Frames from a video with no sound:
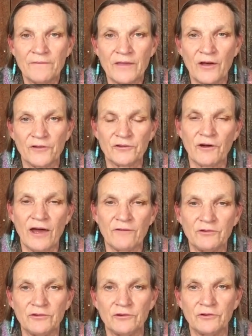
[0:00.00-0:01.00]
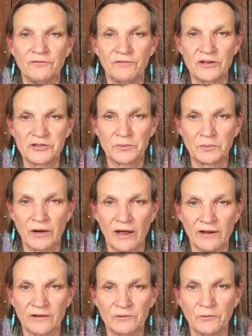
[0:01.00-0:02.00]
They also have two facial
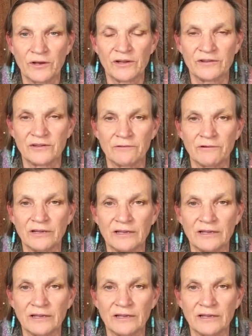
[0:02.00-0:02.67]
products. One is a